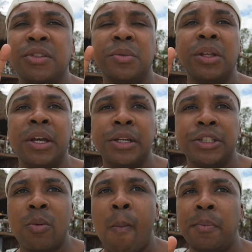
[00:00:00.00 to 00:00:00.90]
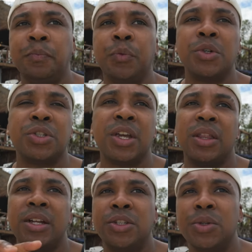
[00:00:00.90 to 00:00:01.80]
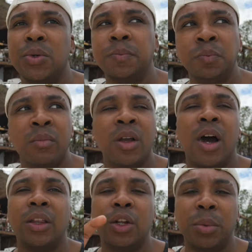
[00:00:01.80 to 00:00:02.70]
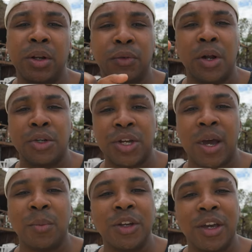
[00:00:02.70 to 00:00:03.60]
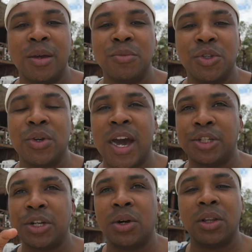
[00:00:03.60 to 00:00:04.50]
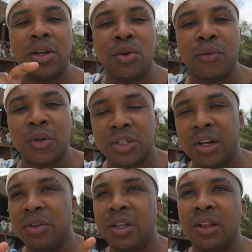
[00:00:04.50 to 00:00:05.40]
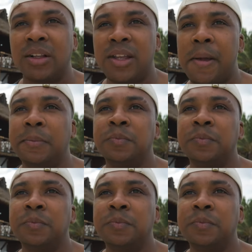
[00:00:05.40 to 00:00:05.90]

some delays, which then led to a little bit of crunch time when it came to catching our layovers and everything like that.